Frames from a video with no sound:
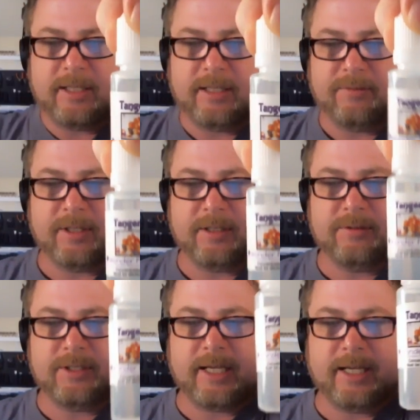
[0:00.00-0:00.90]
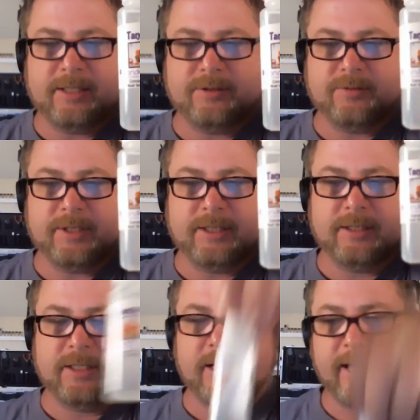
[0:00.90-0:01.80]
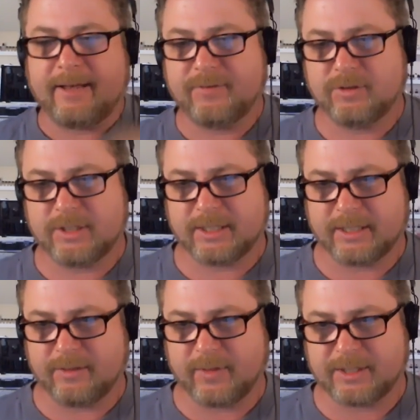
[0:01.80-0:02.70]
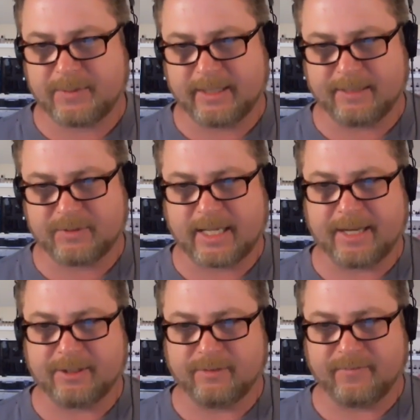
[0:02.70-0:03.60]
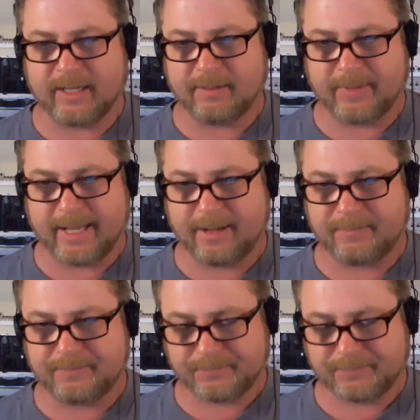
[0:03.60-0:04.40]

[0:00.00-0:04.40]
There we go. Tangerine. I've used this in a recipe that I'm trying to develop now.